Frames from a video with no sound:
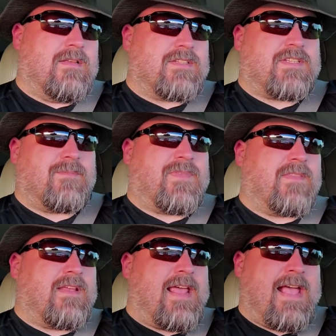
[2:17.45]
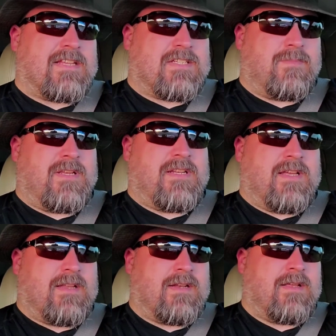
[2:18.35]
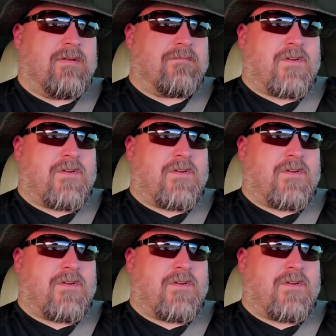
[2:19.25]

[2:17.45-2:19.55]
something that has to be done.